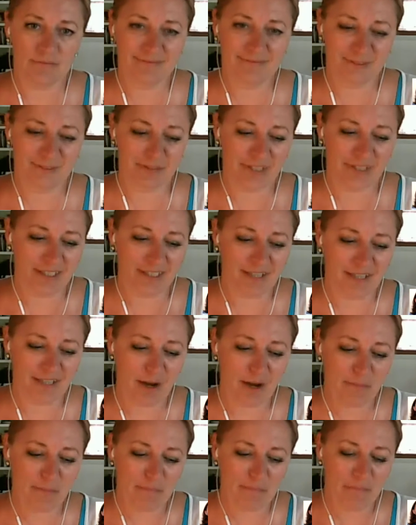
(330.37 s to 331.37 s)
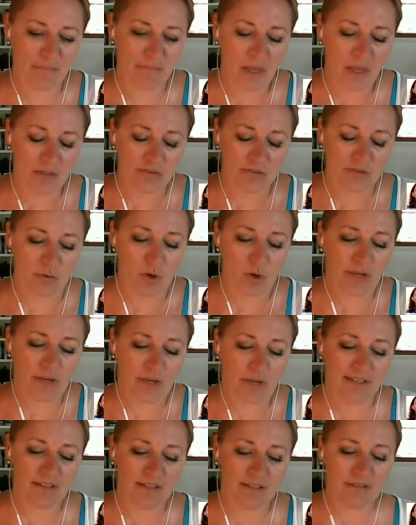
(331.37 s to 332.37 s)
Great. So,
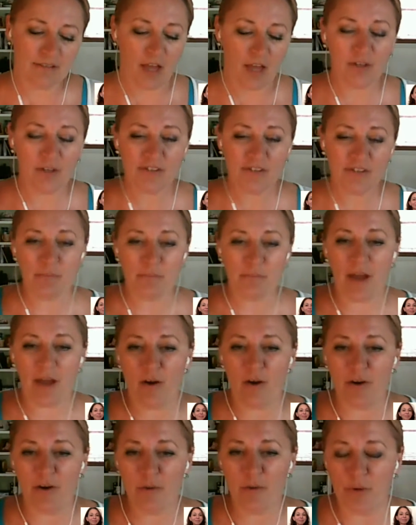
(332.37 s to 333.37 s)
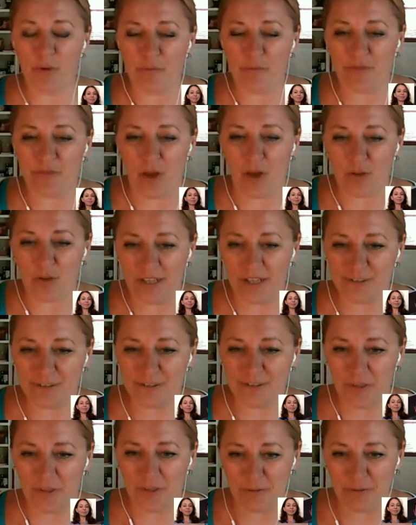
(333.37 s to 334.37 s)
okay, tell us about what it felt like
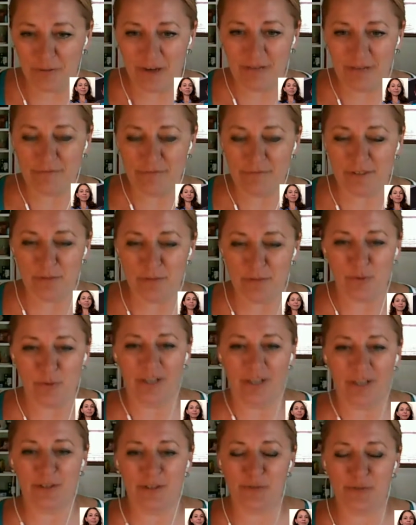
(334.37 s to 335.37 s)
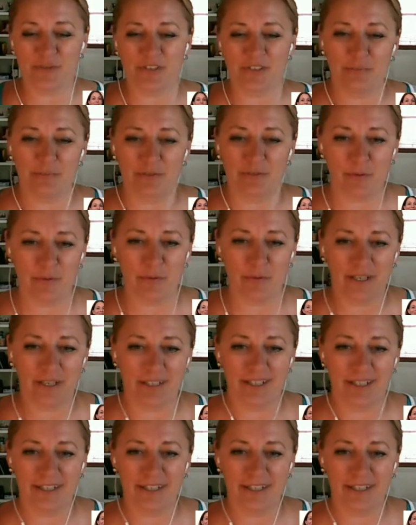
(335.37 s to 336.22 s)
to win the Right Fit Award. I know you said before we got